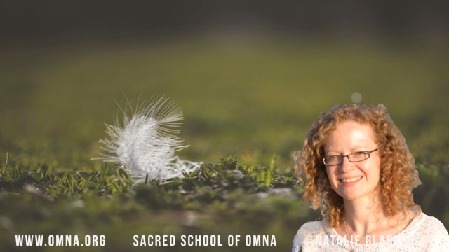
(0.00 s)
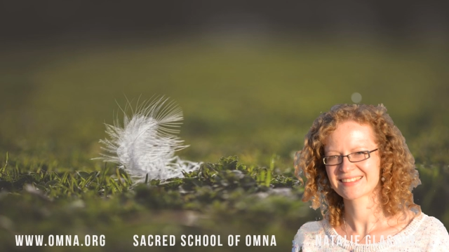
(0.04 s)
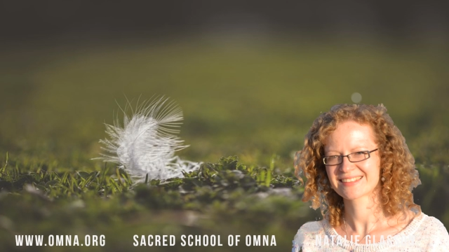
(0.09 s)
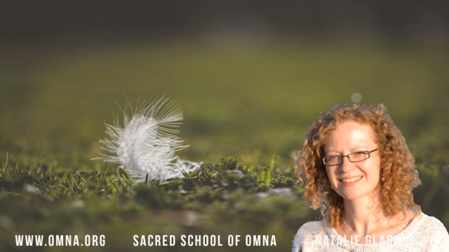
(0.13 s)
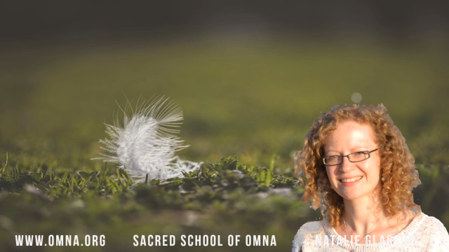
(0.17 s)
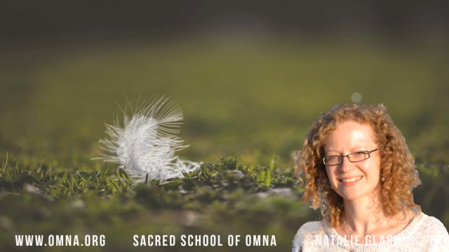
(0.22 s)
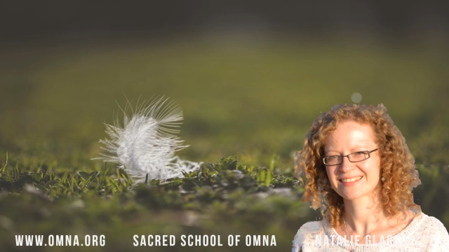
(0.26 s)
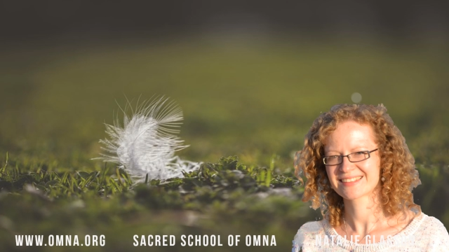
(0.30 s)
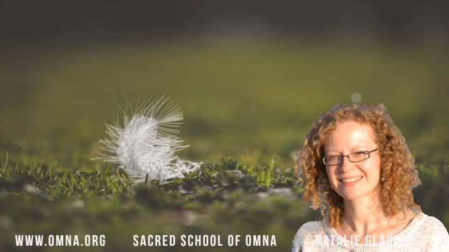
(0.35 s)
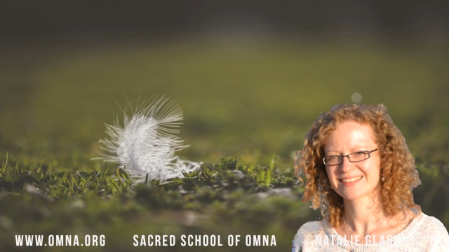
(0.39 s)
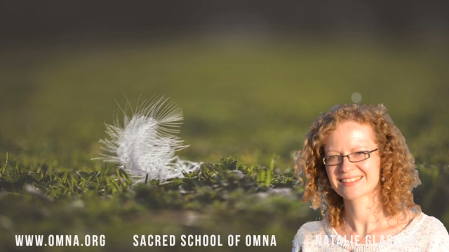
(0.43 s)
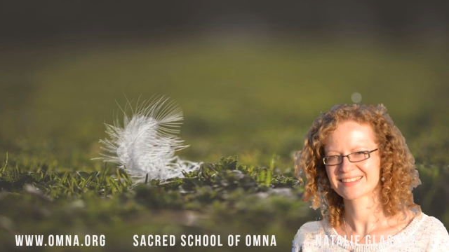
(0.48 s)

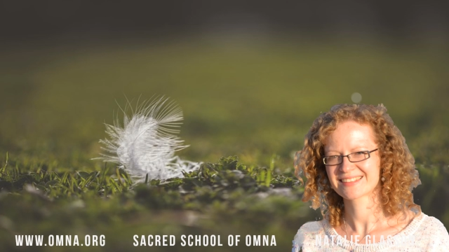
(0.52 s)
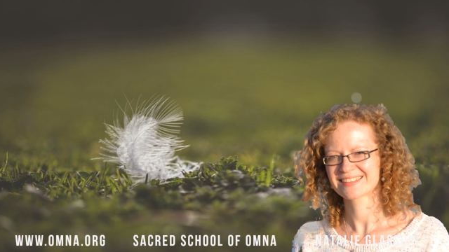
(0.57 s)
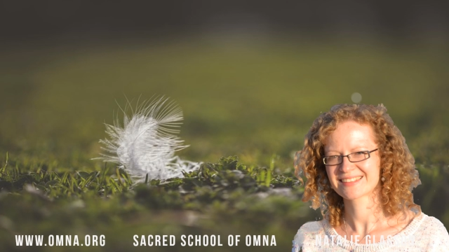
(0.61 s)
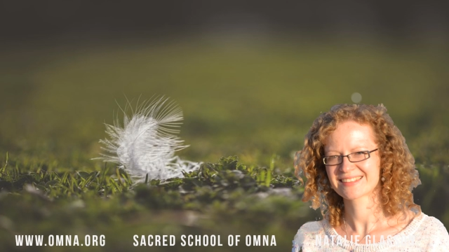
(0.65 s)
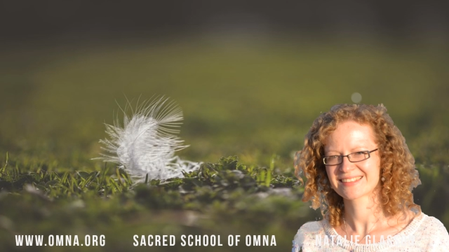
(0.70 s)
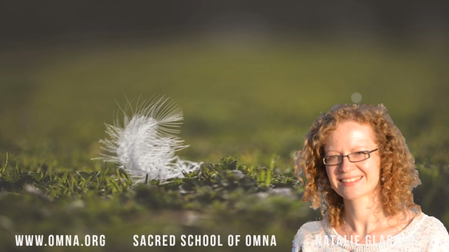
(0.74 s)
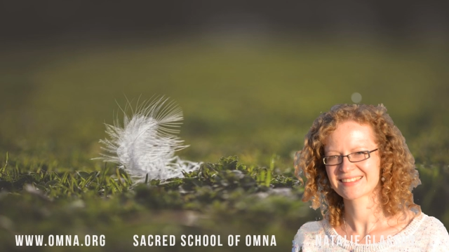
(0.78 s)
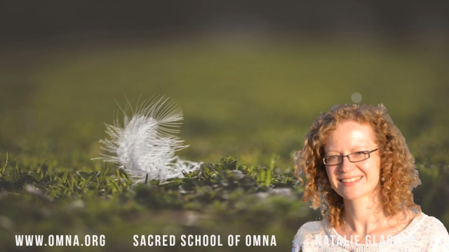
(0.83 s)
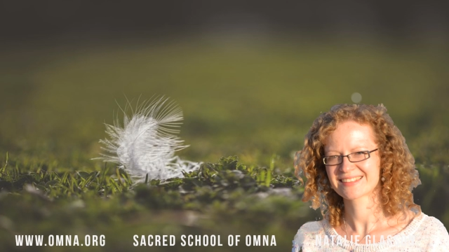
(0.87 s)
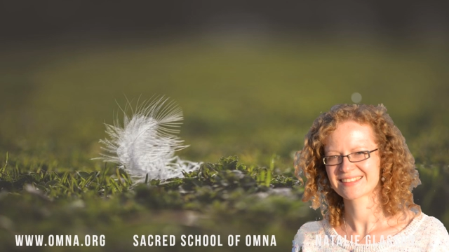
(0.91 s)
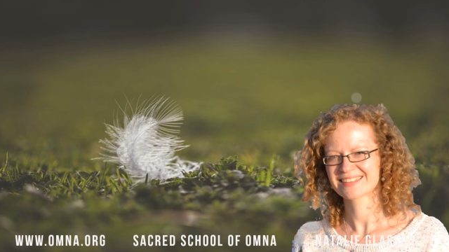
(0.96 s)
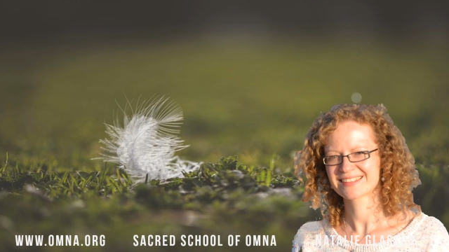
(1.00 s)

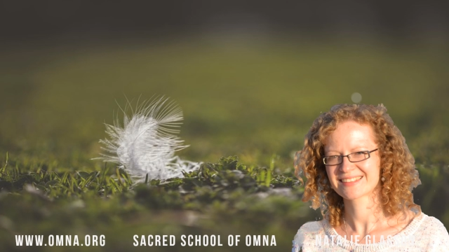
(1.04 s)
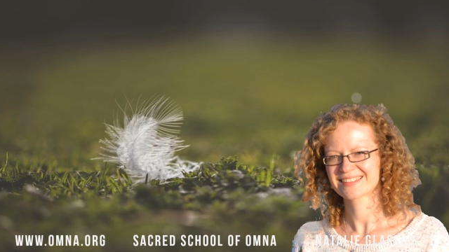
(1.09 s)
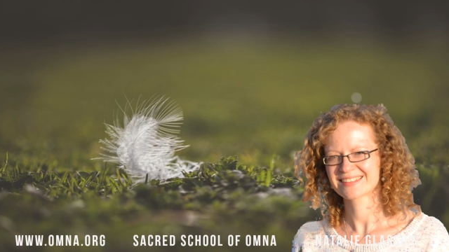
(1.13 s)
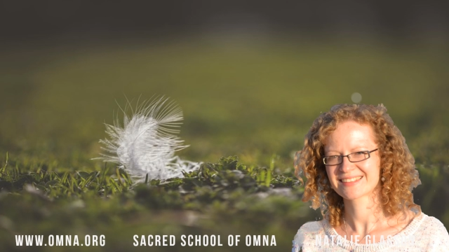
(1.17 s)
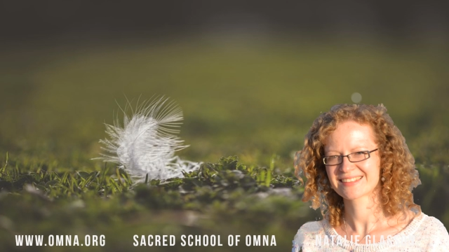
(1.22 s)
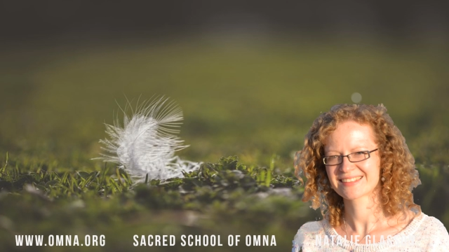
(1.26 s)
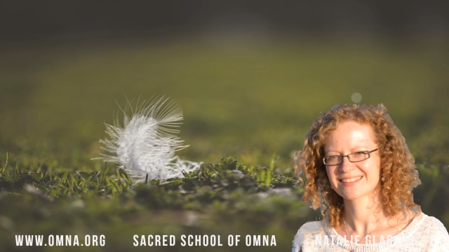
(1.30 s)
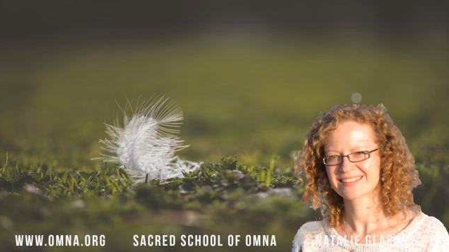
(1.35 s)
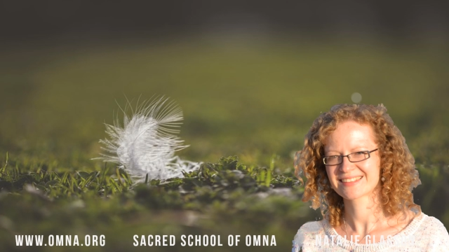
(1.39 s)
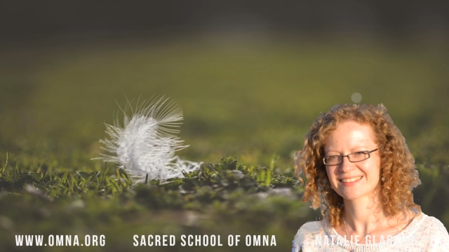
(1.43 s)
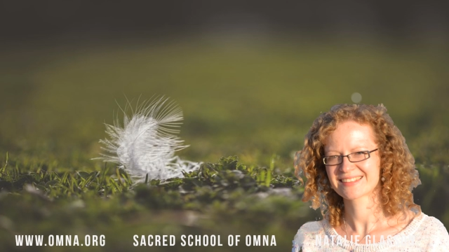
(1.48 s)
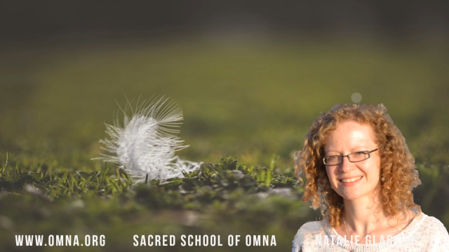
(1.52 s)

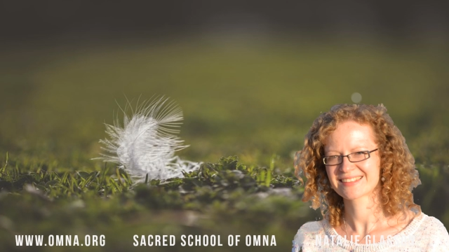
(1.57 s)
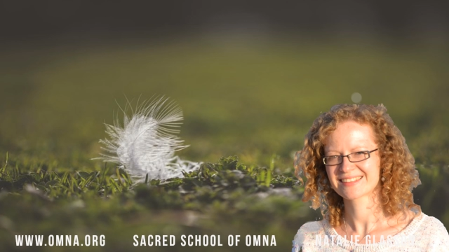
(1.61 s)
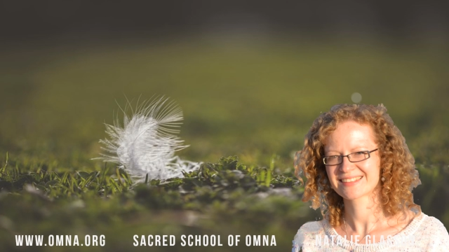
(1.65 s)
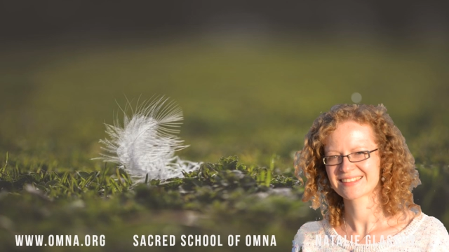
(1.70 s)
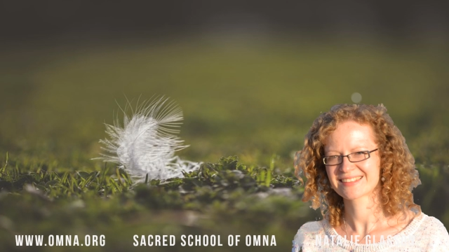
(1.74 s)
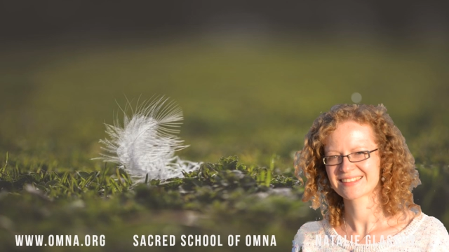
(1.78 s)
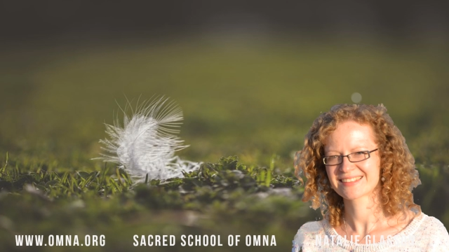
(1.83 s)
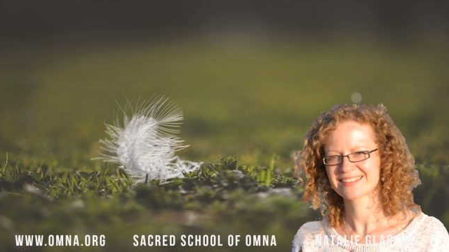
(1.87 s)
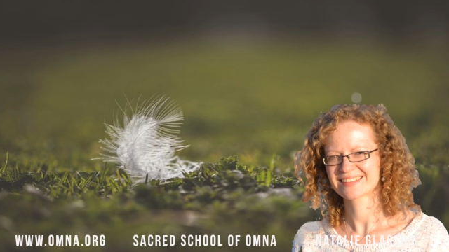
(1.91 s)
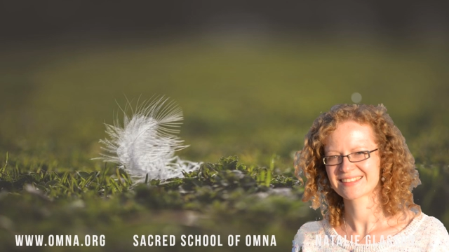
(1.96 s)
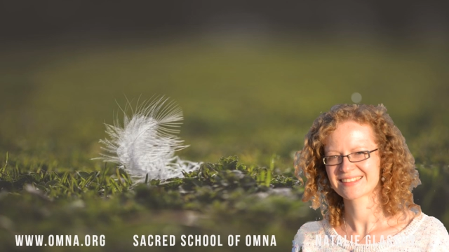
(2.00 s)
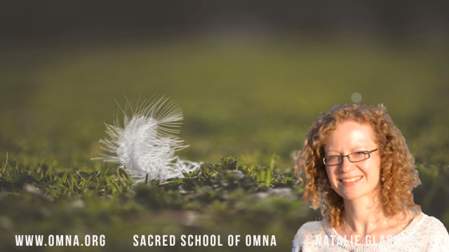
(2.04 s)

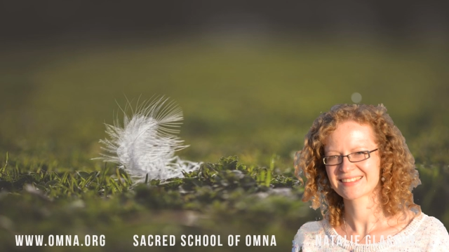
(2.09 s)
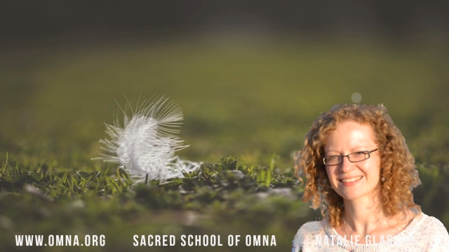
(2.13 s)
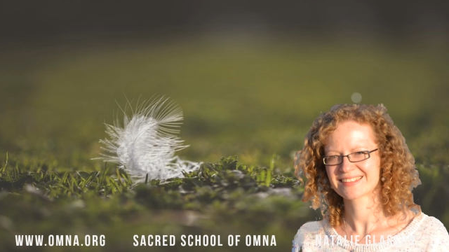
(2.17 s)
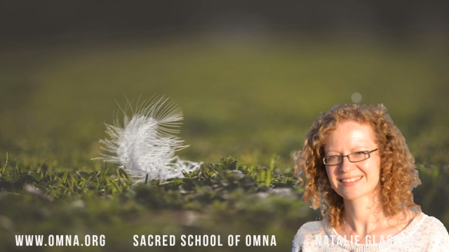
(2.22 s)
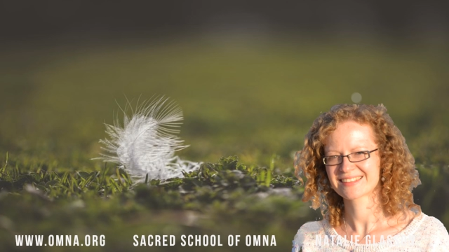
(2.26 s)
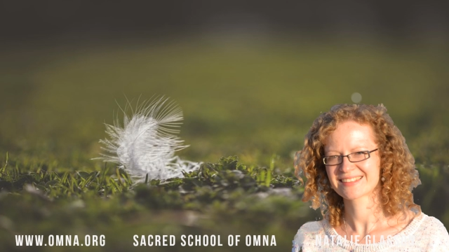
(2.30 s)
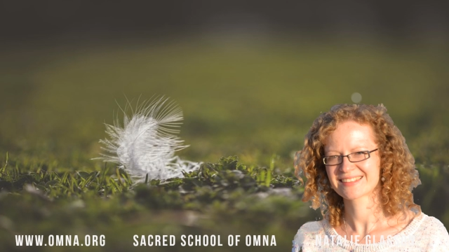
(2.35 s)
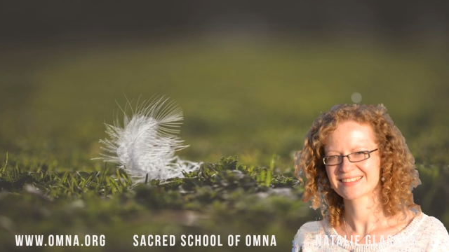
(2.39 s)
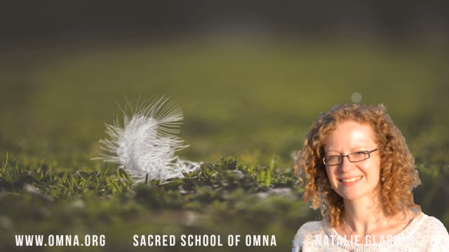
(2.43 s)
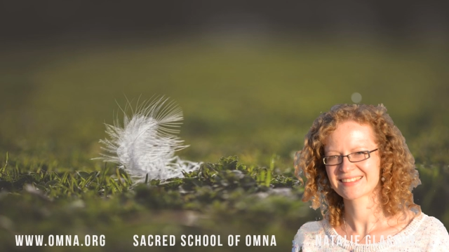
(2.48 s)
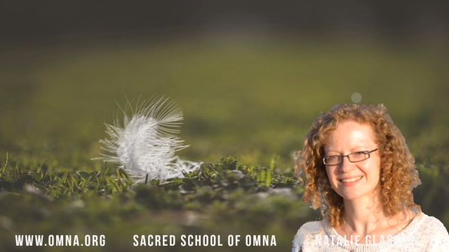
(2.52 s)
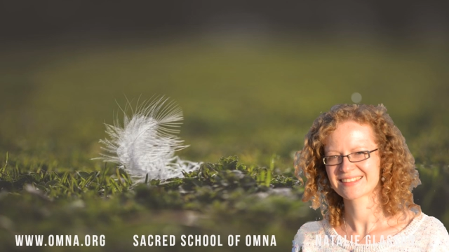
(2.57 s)
(silence)